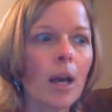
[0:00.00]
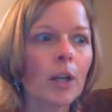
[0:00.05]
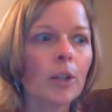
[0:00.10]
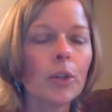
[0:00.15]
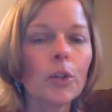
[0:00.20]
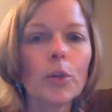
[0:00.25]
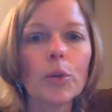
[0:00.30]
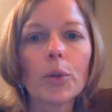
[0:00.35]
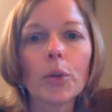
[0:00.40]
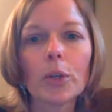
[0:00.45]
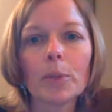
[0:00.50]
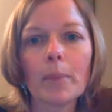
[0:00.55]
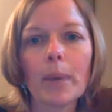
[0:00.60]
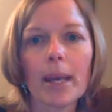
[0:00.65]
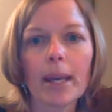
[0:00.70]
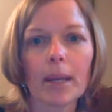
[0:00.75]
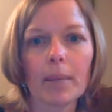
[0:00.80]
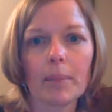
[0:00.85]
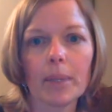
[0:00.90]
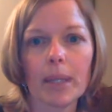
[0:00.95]
you could
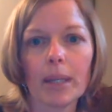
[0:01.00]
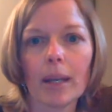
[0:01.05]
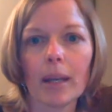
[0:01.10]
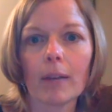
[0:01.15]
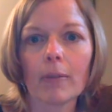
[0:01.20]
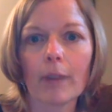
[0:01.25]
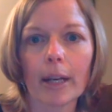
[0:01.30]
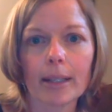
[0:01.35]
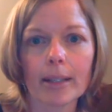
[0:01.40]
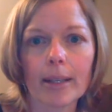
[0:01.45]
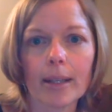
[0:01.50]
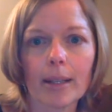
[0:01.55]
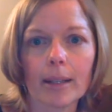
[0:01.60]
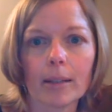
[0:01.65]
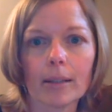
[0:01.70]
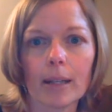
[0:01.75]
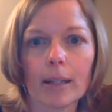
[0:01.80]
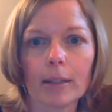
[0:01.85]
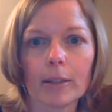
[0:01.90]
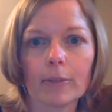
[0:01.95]
make a big rectangle
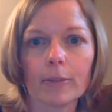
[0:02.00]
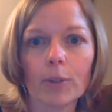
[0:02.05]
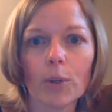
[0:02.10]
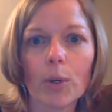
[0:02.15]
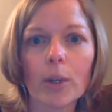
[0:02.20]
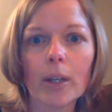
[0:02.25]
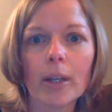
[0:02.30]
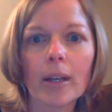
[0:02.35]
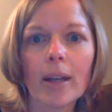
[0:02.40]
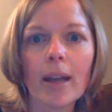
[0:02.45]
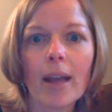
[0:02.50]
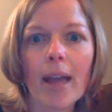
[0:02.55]
on the floor